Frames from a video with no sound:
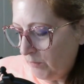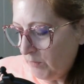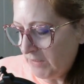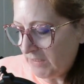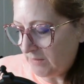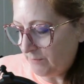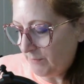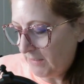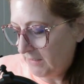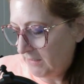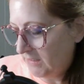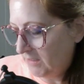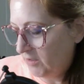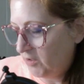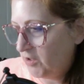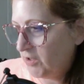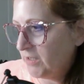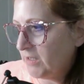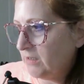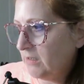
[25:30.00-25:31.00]
bonus
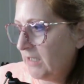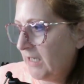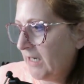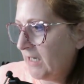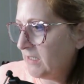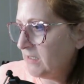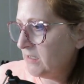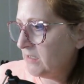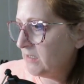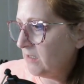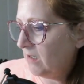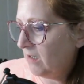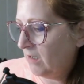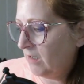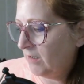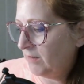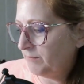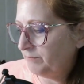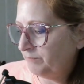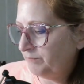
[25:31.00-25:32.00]
message, the last
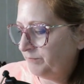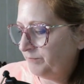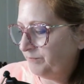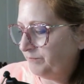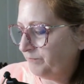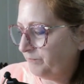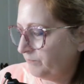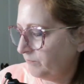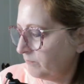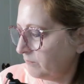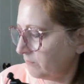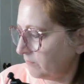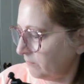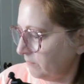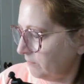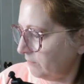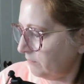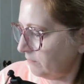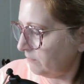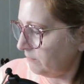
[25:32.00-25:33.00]
um,
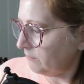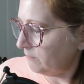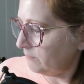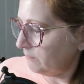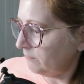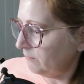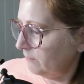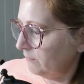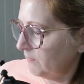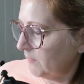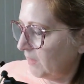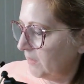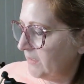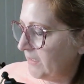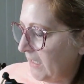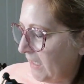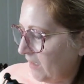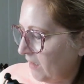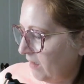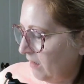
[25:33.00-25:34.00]

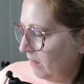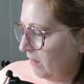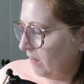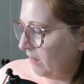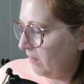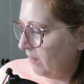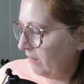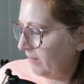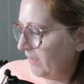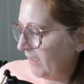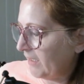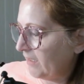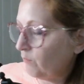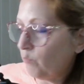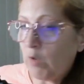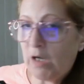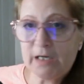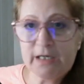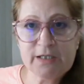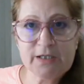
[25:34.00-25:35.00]
deck uh, that
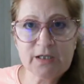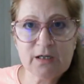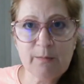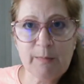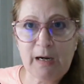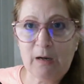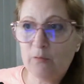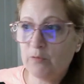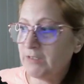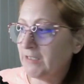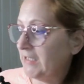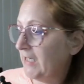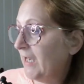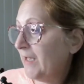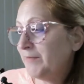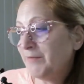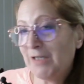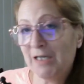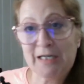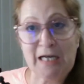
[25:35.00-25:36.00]
wanted to come out was,
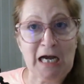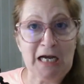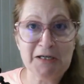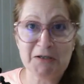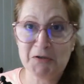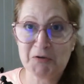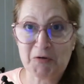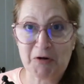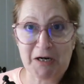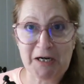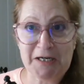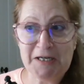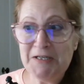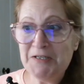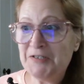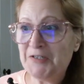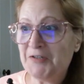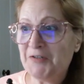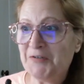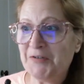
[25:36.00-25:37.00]
again, a Kyle Gray.
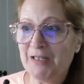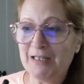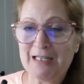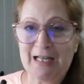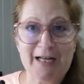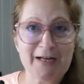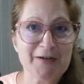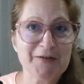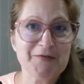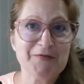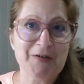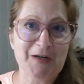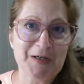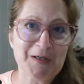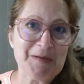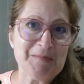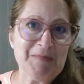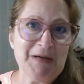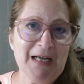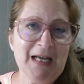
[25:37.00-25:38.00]
So a lot of,
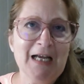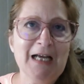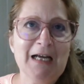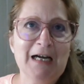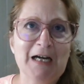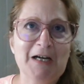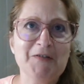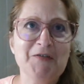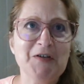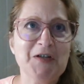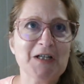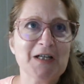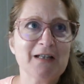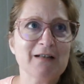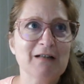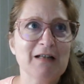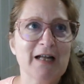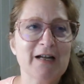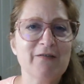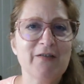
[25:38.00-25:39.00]
um, I feel like
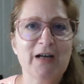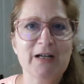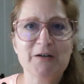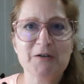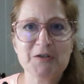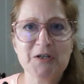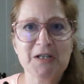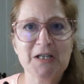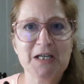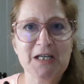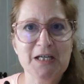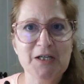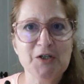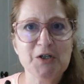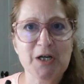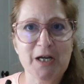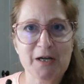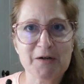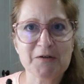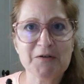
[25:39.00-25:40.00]
a lot of energy that he
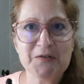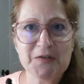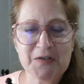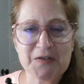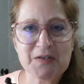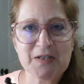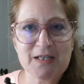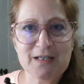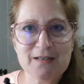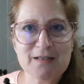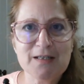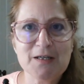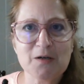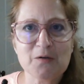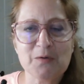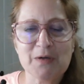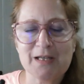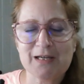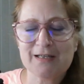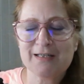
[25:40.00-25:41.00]
channels is, is
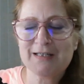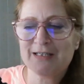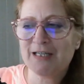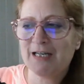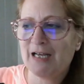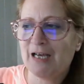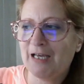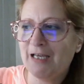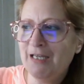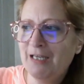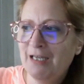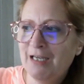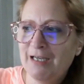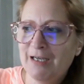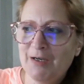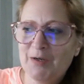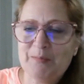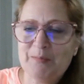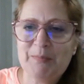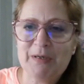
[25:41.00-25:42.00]
here with us today.
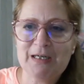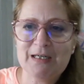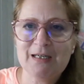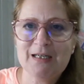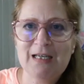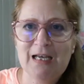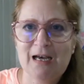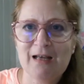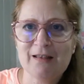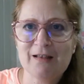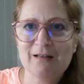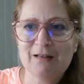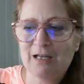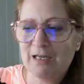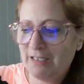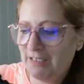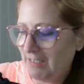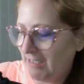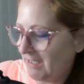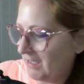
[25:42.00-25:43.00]
But yeah, the
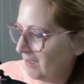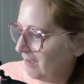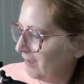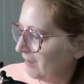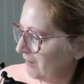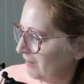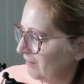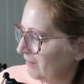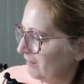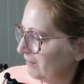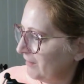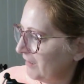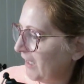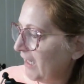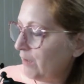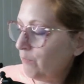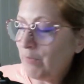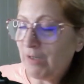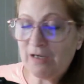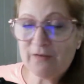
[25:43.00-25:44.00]
light, uh, the
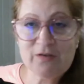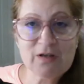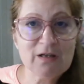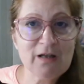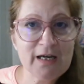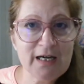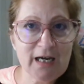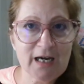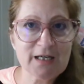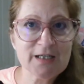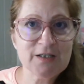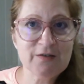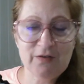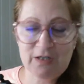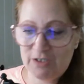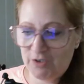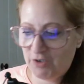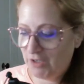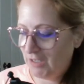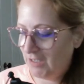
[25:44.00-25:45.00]
Gateway of the Light
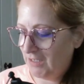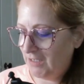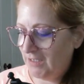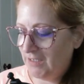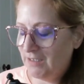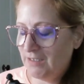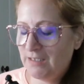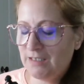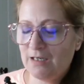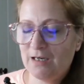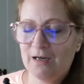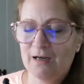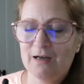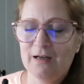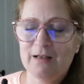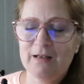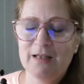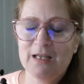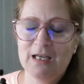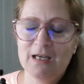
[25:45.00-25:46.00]
Activation is
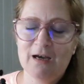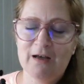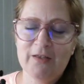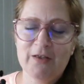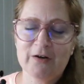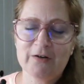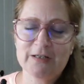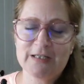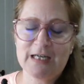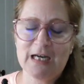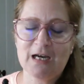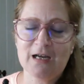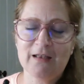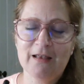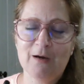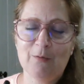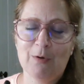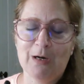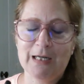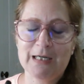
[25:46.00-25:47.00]
uh, the other deck
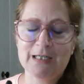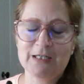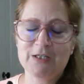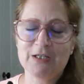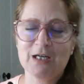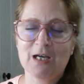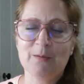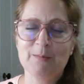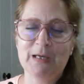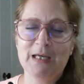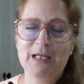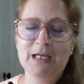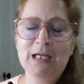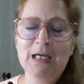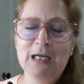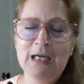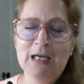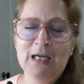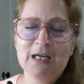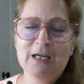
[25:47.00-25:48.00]
that wanted to come in
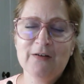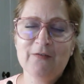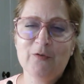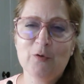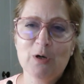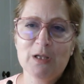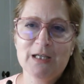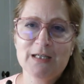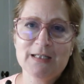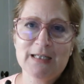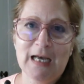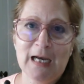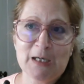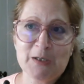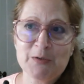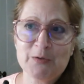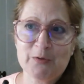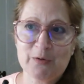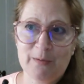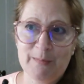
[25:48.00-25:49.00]
for this
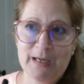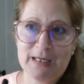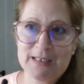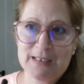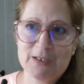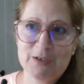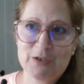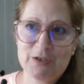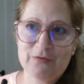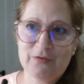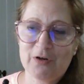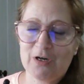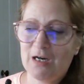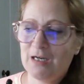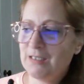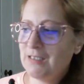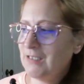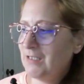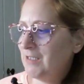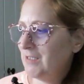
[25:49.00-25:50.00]
extra message for
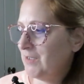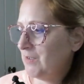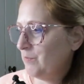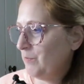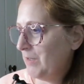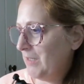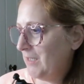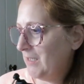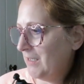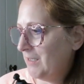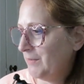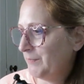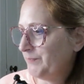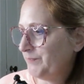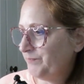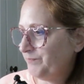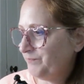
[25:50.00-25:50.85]
us this week.